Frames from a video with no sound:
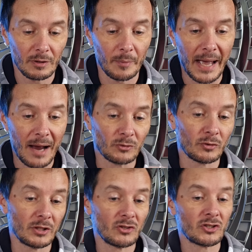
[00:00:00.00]
about,
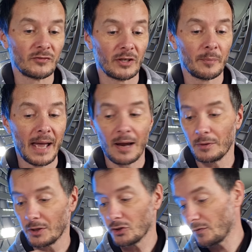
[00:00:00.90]
so you can shift it
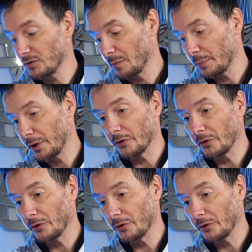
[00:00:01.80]
about, you can shift it and put